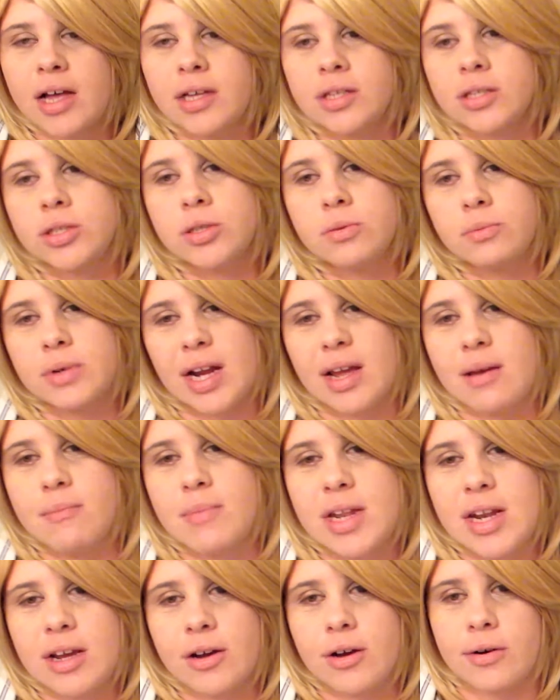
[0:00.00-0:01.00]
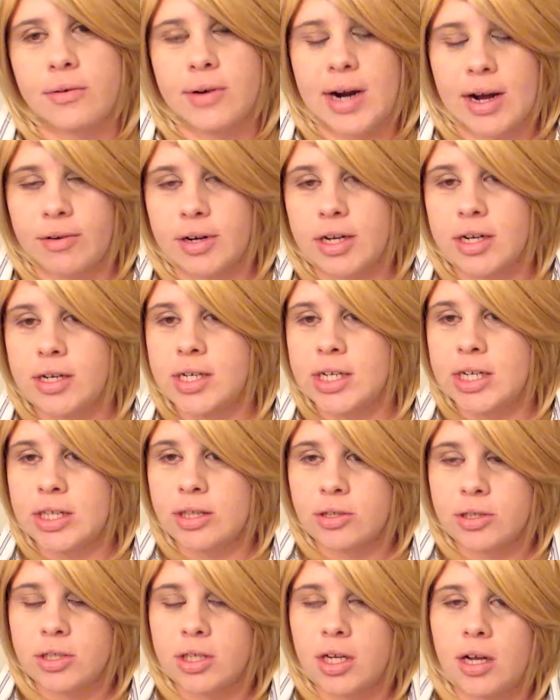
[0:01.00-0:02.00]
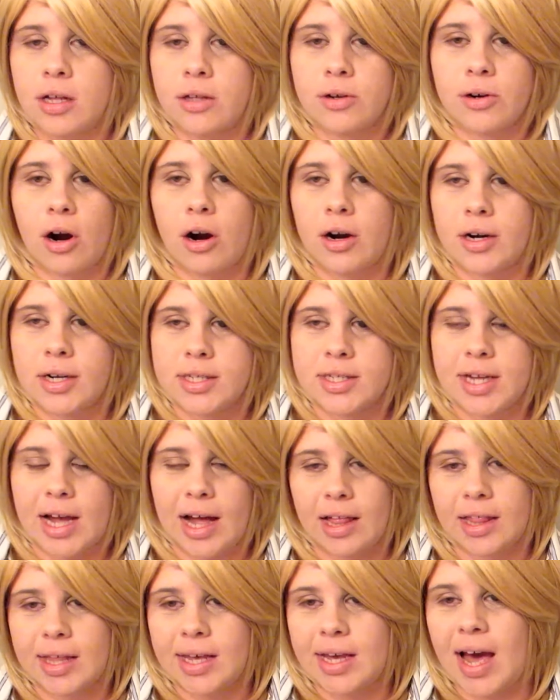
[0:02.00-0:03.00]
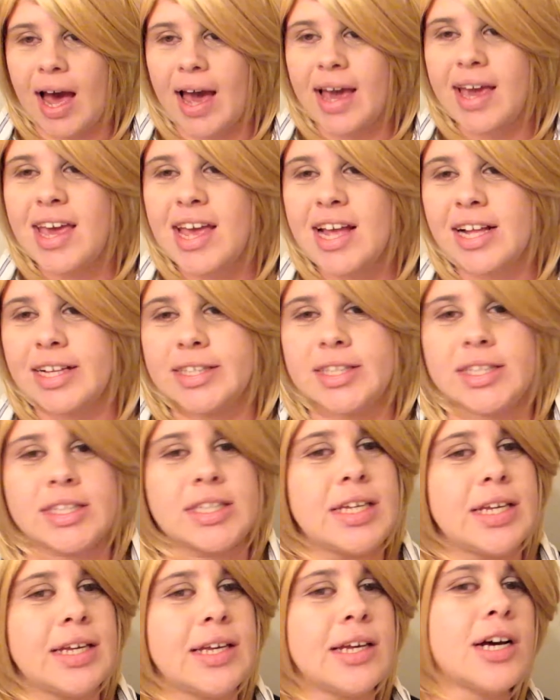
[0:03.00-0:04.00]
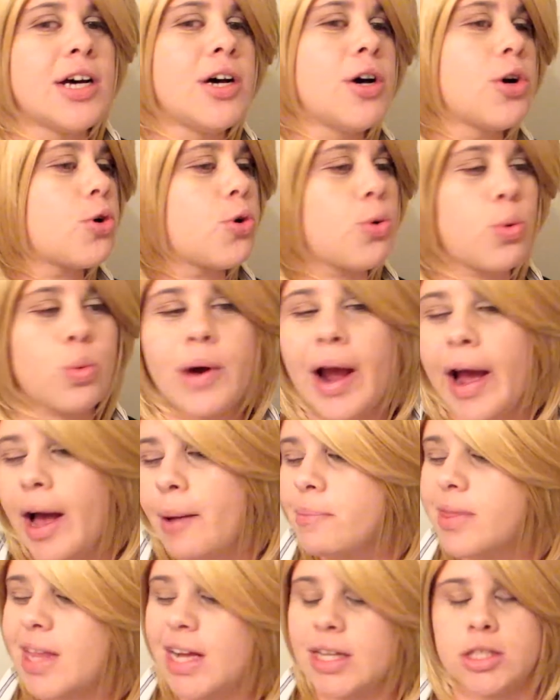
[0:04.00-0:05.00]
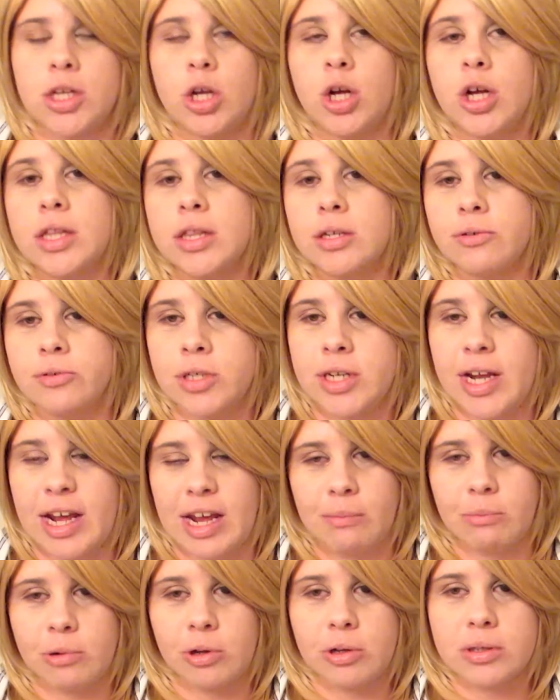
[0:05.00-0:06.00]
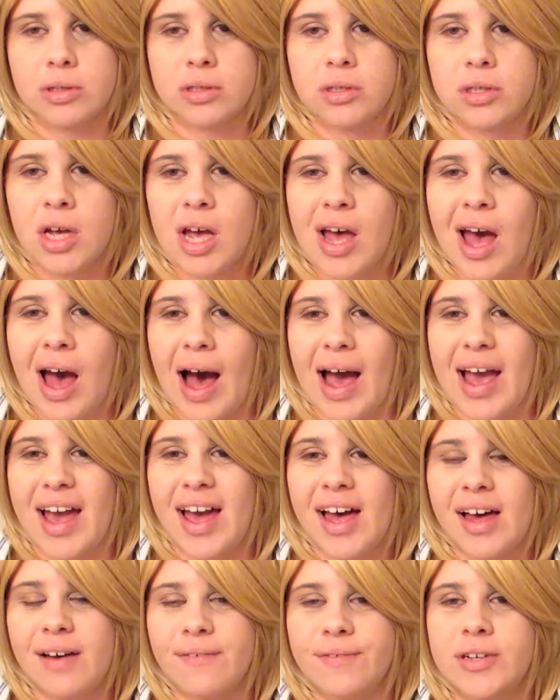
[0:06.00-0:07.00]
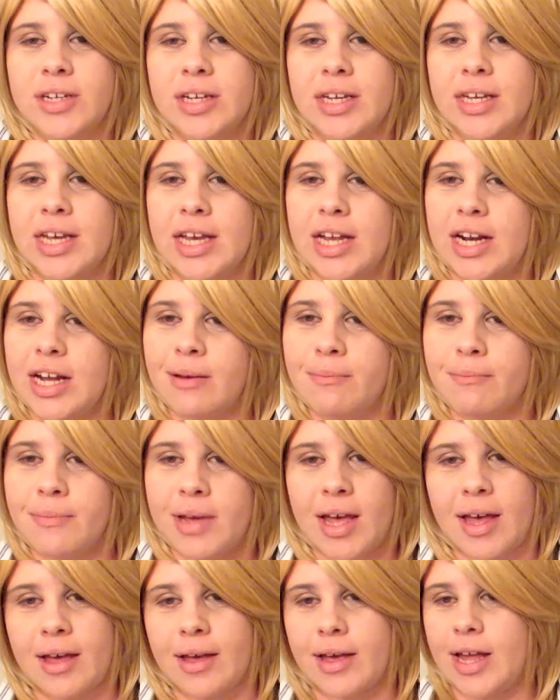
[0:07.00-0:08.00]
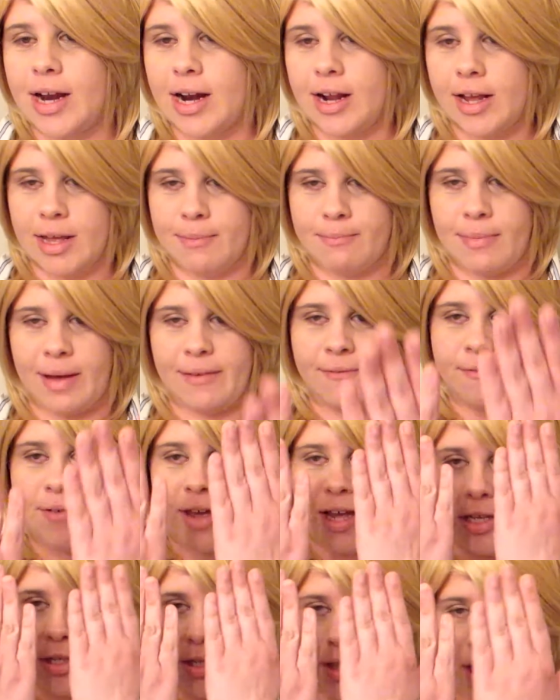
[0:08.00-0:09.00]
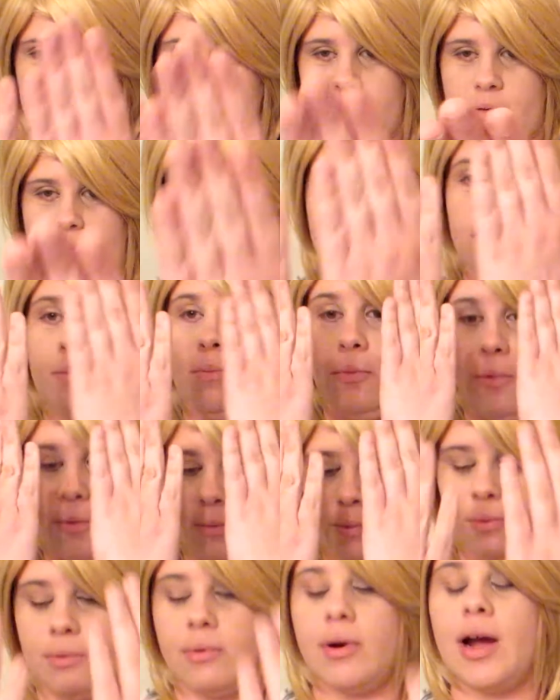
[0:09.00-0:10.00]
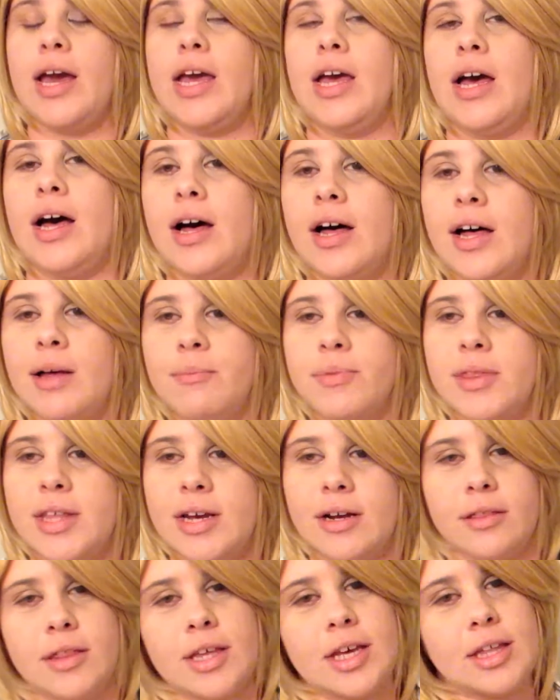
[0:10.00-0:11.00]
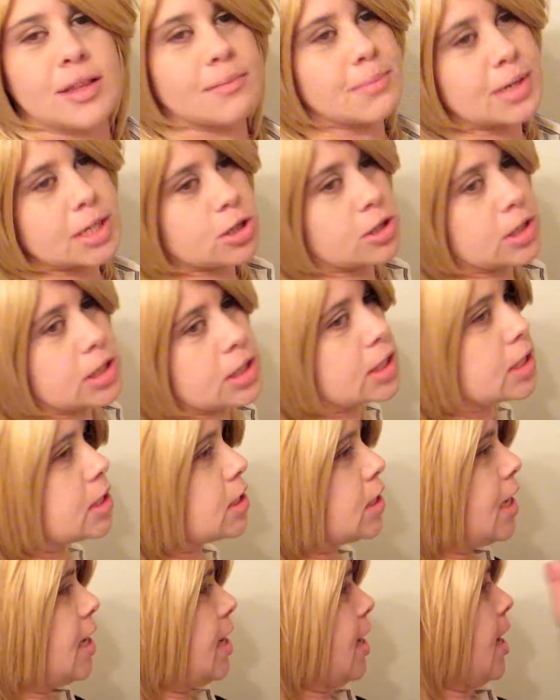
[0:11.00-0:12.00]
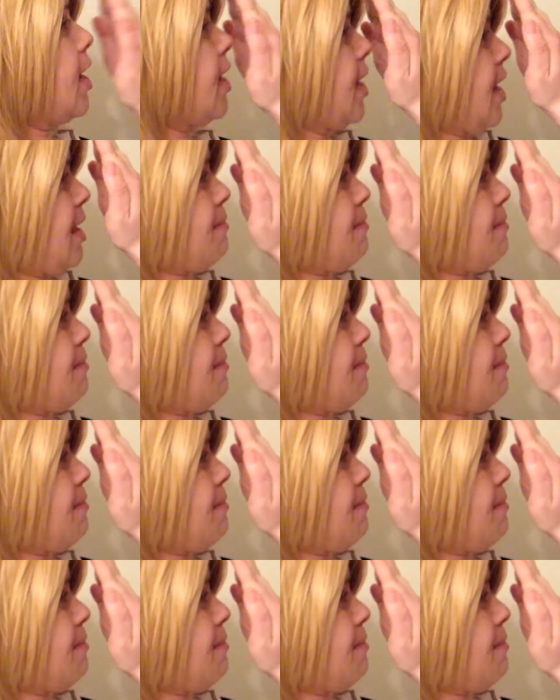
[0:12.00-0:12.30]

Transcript: So when I'm in a crowded Dealers Hall or Artist Alley, I can't see crap that's on those tables. I have to get up, get my face like right up there. Like, let me turn to the side. I gotta get